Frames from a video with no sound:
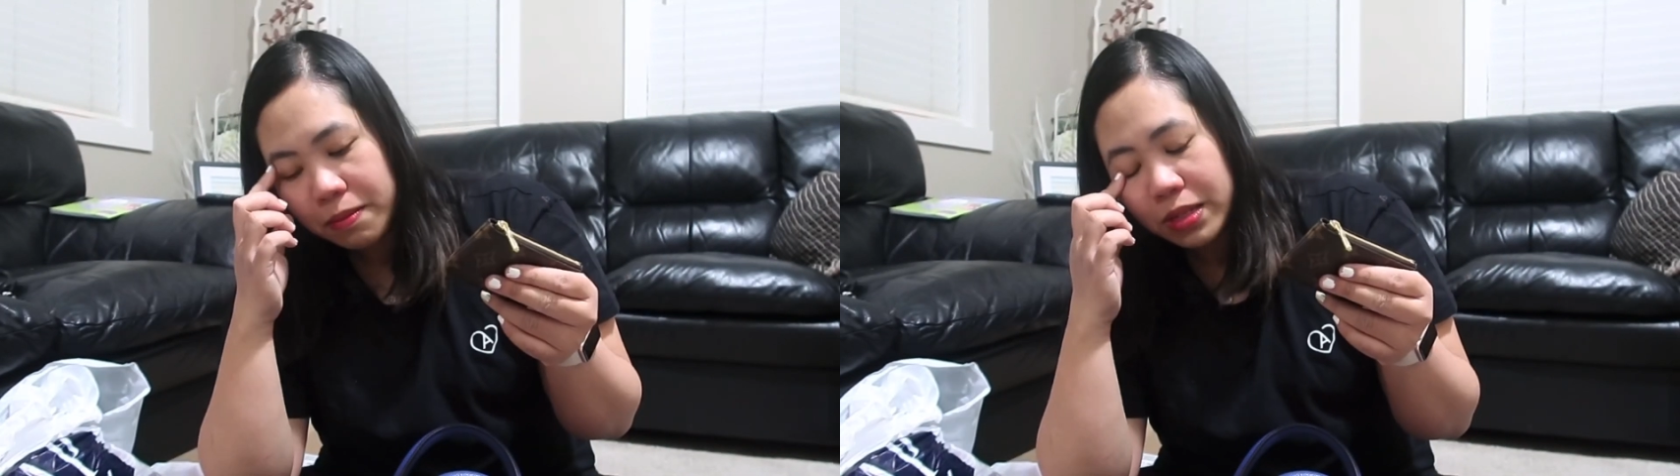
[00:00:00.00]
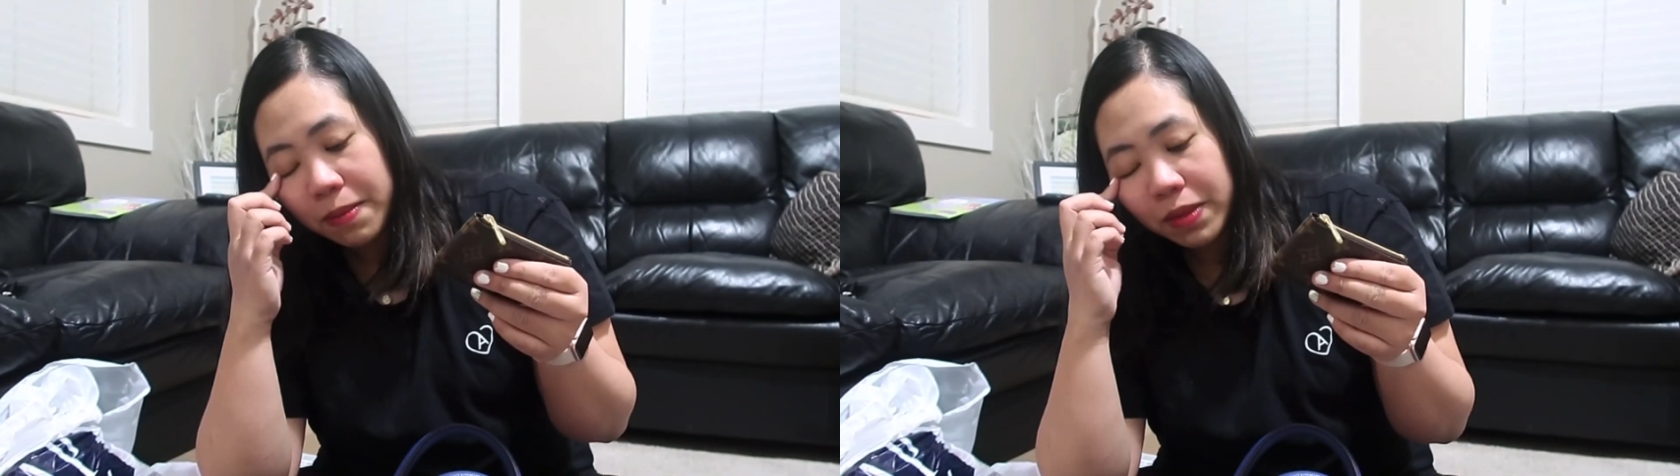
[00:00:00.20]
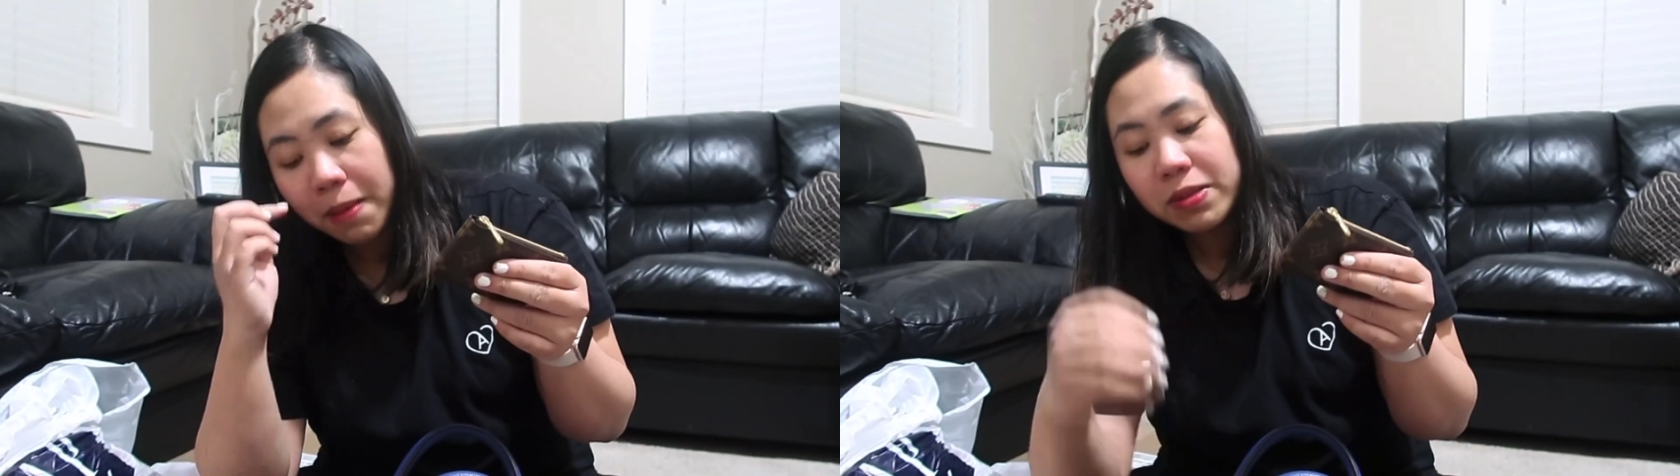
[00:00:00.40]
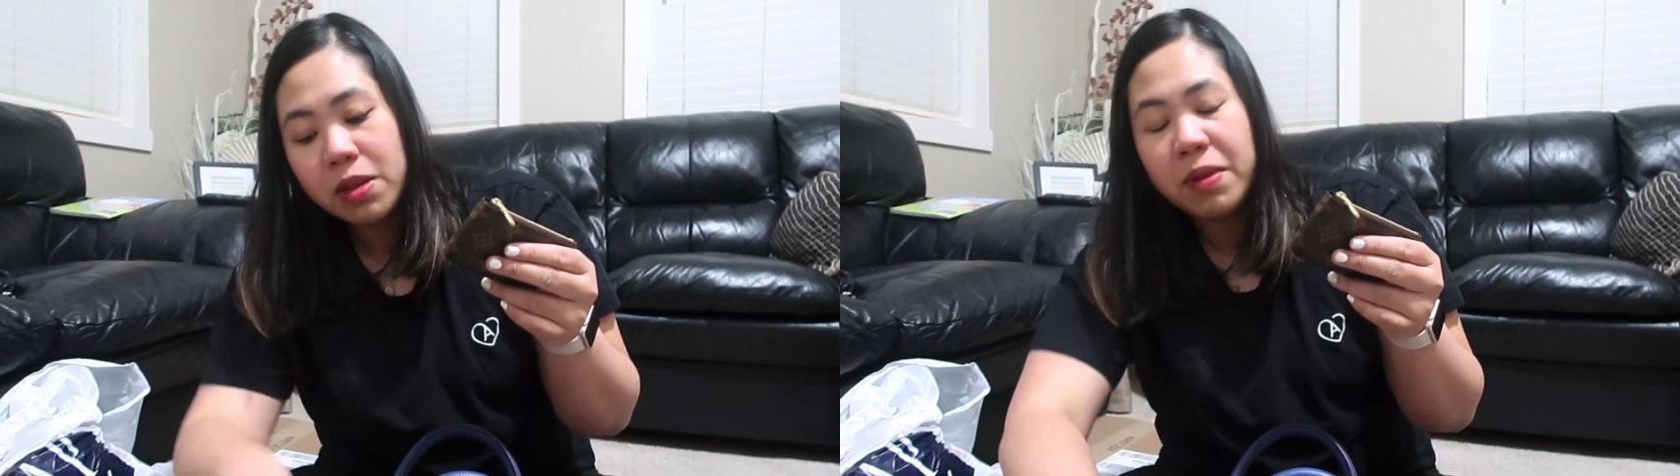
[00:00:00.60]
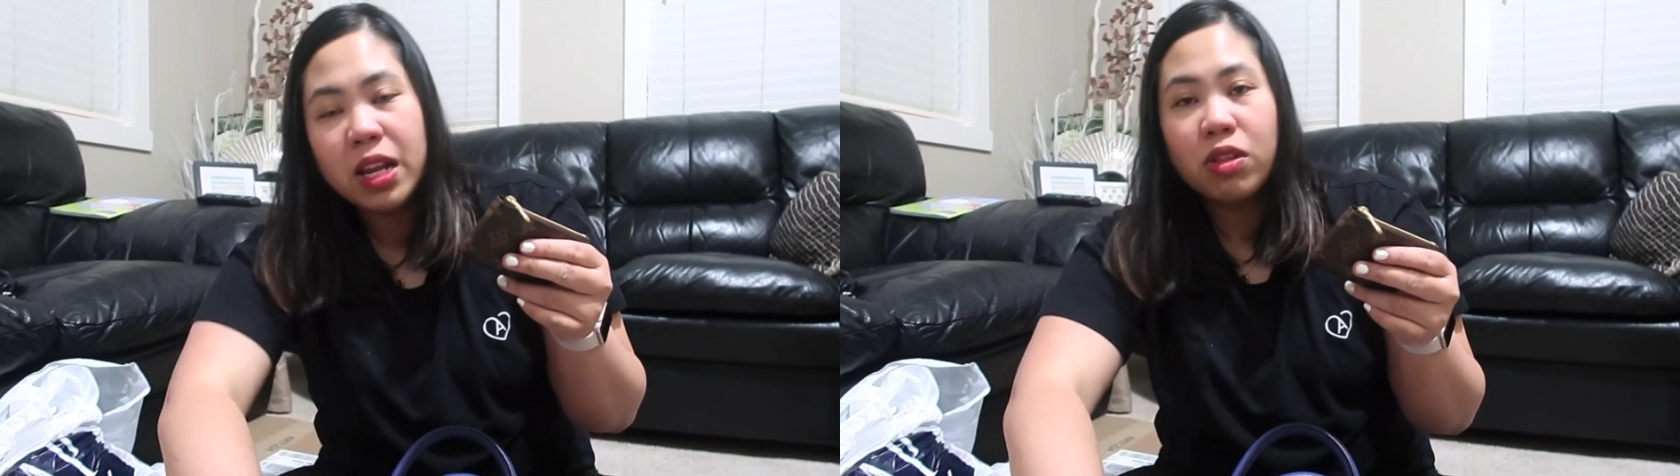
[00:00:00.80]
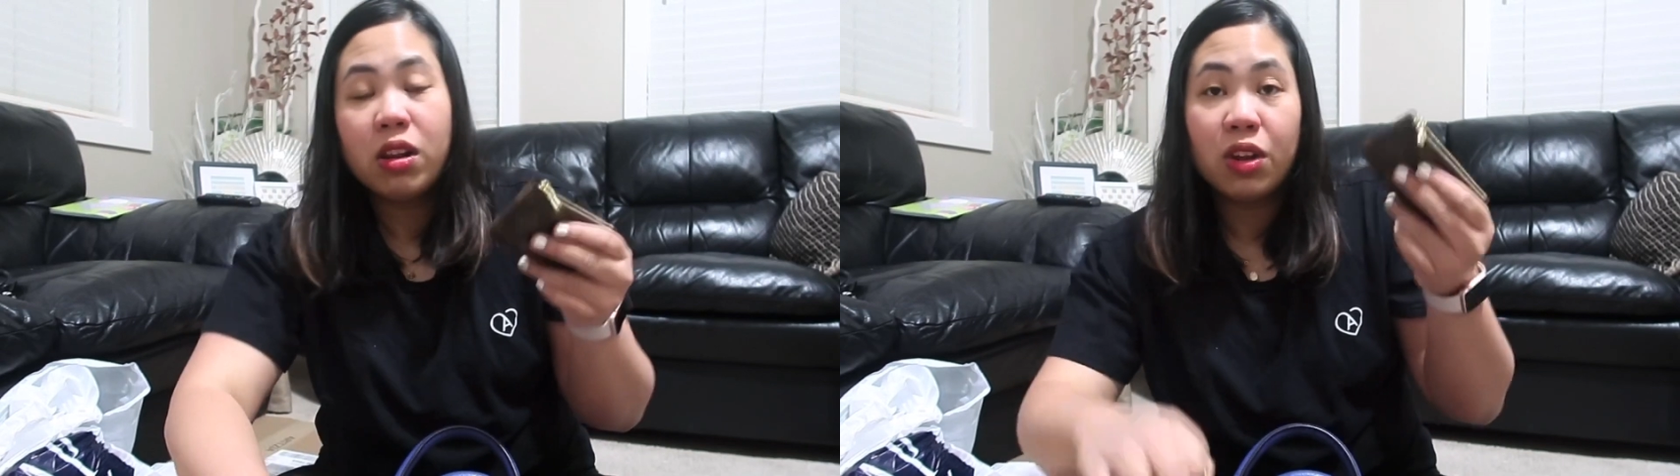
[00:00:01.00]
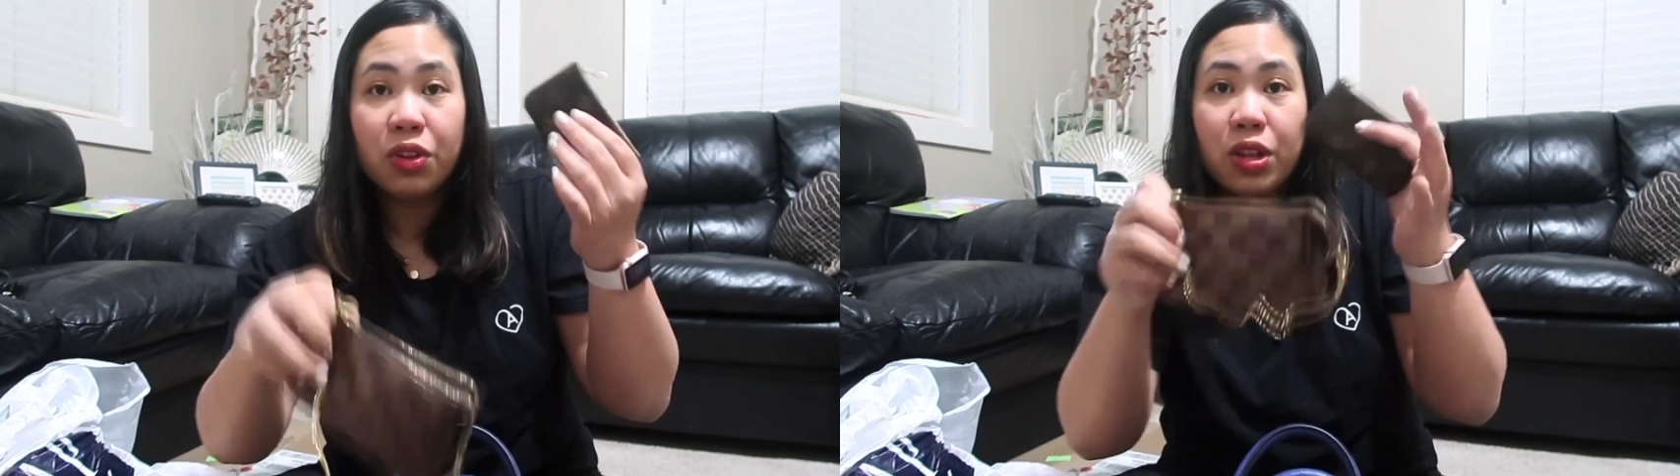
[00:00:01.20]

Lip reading: Sometimes naman ito lang